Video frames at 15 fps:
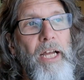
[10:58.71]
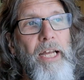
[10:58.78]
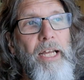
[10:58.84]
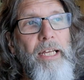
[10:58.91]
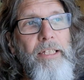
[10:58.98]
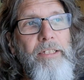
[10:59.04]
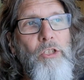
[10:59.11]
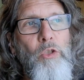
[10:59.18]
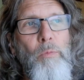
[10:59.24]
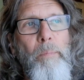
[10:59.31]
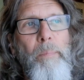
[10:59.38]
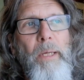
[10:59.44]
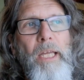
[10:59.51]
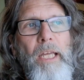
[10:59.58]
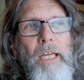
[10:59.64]
is to
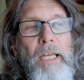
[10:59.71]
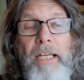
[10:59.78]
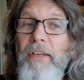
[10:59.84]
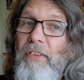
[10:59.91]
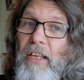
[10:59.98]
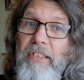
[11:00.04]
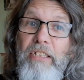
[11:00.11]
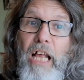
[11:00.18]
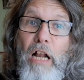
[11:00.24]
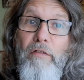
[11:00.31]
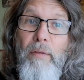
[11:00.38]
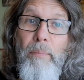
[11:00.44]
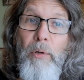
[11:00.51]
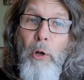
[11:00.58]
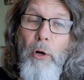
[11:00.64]
be either self
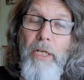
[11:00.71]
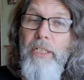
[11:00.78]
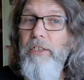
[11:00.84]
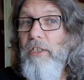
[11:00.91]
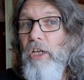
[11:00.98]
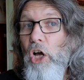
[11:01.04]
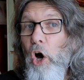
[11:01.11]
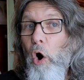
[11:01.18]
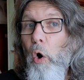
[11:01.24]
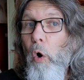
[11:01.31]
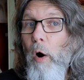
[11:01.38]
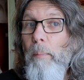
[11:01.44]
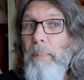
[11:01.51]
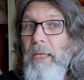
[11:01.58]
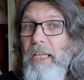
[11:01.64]
employed
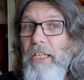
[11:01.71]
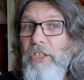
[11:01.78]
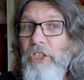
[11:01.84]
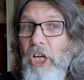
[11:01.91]
or be in